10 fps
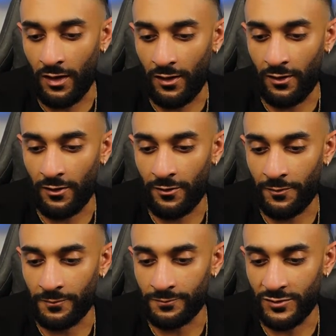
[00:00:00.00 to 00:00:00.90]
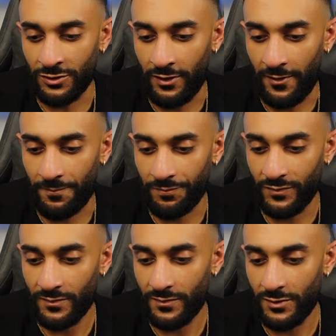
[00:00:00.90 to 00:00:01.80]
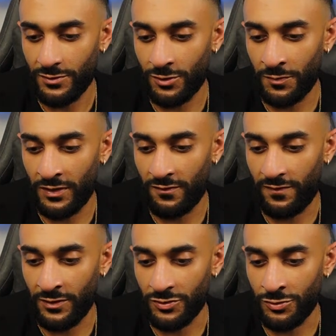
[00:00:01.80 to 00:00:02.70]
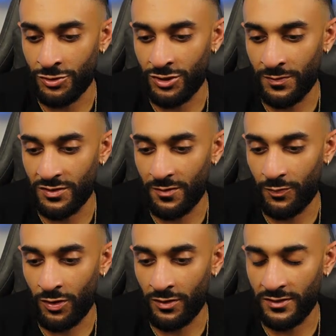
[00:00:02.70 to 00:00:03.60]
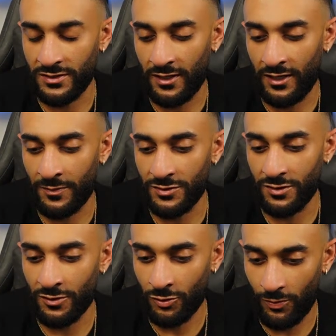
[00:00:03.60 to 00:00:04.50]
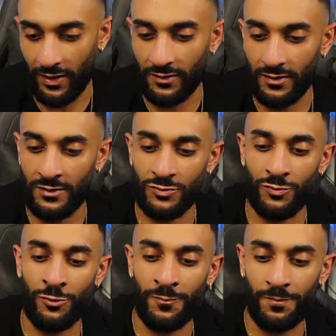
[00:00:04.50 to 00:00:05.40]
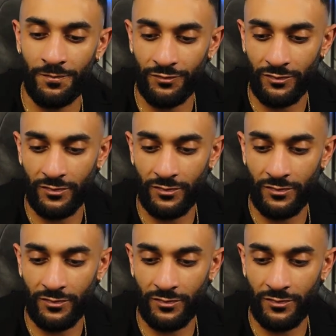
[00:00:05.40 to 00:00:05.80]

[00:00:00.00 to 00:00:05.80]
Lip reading: So yeah. So your manufacturer ships the products to Amazon, correct, Israel?